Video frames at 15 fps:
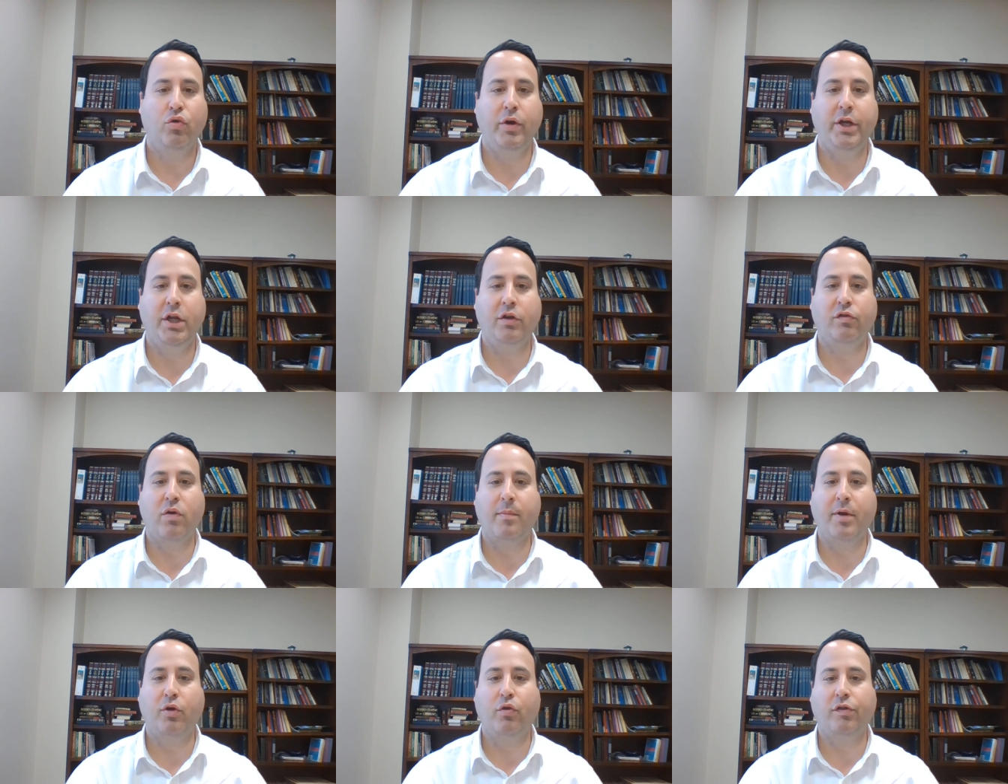Greetings,
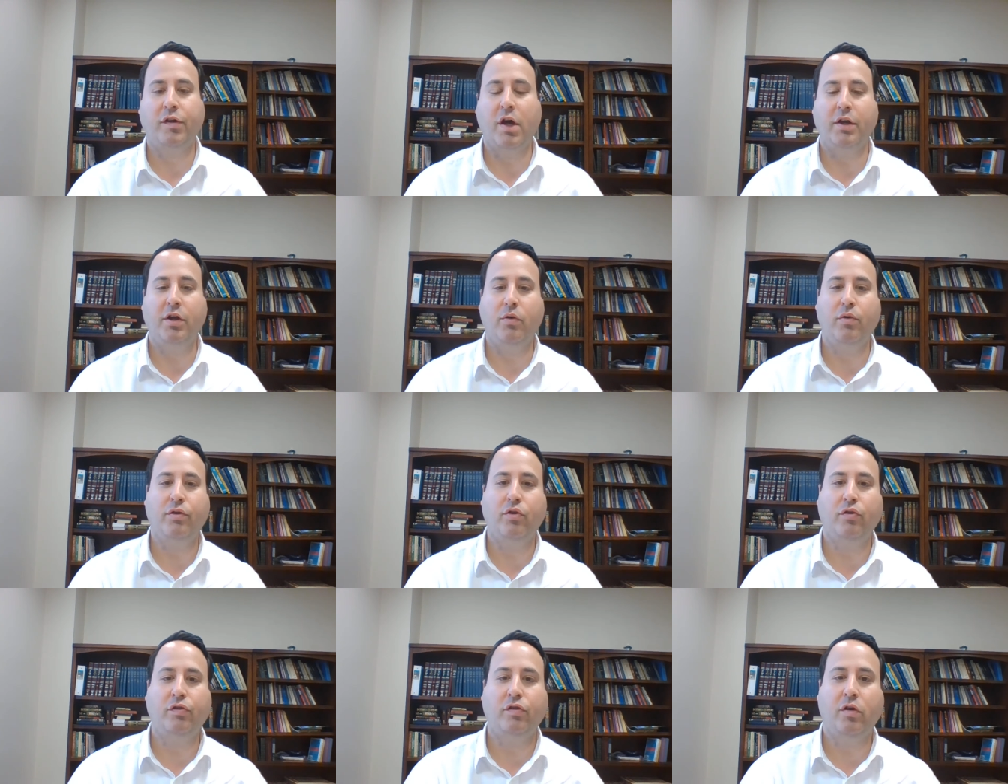Rabbi Griscott here with
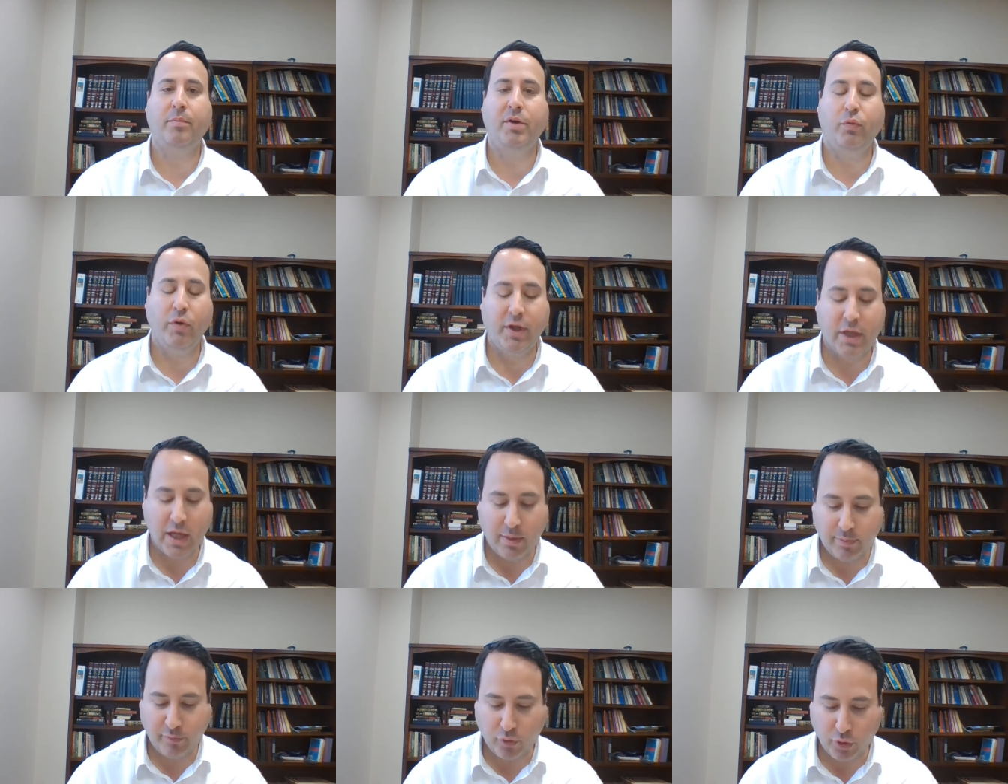your sermon
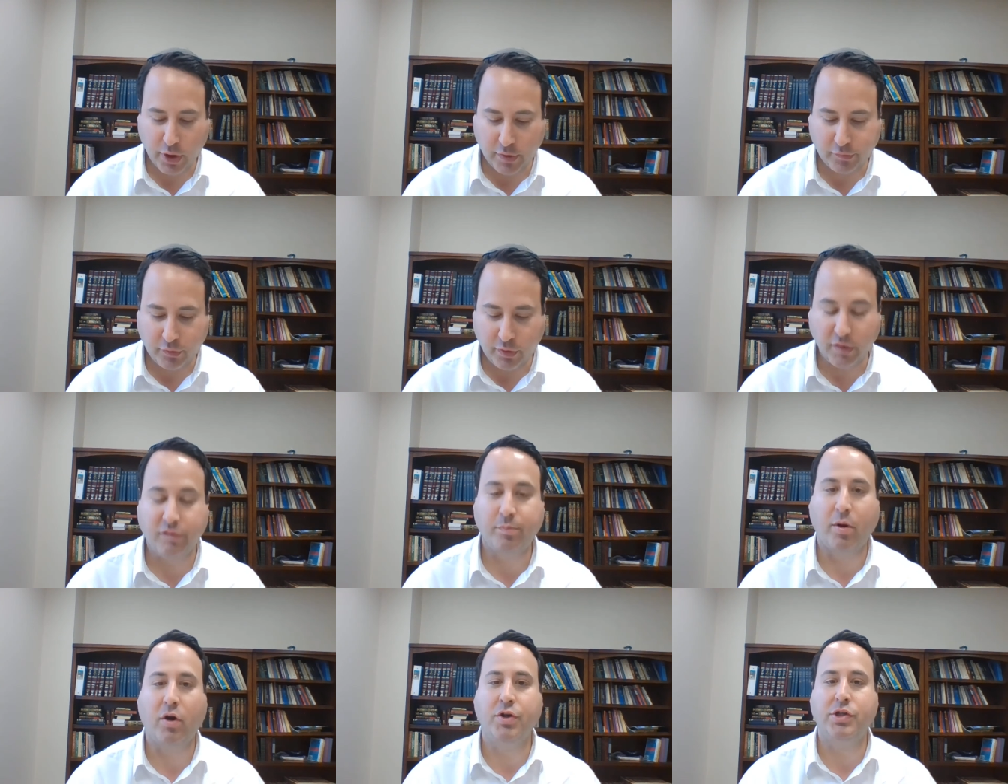recap for yesterday's
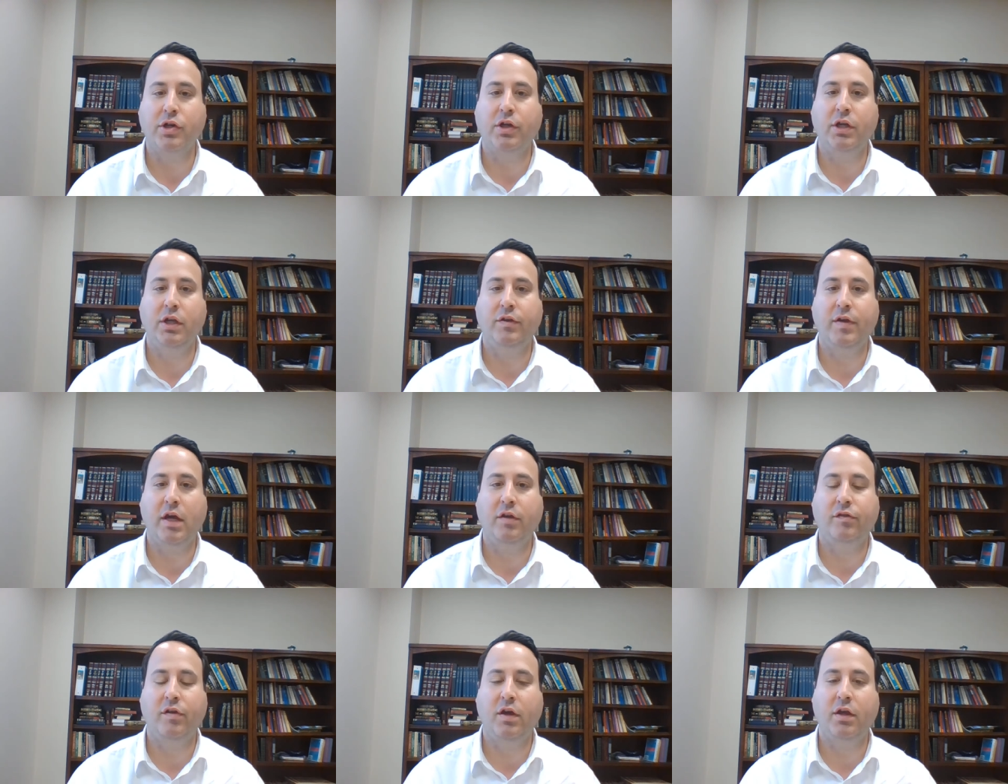Parsha Ki
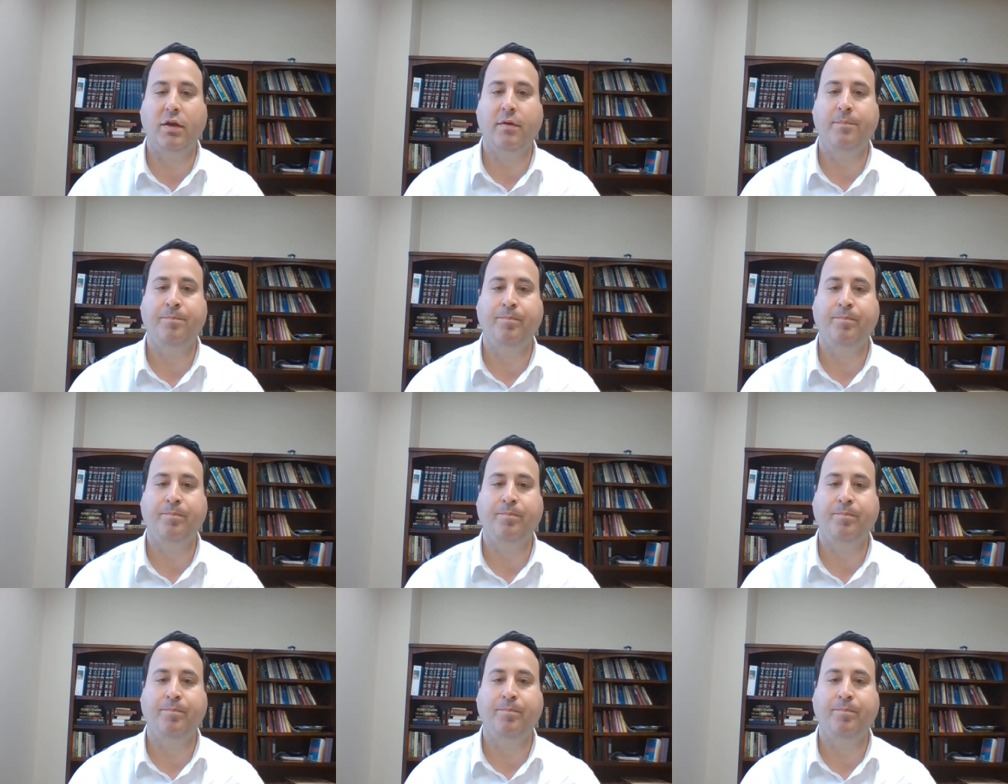Teitzei.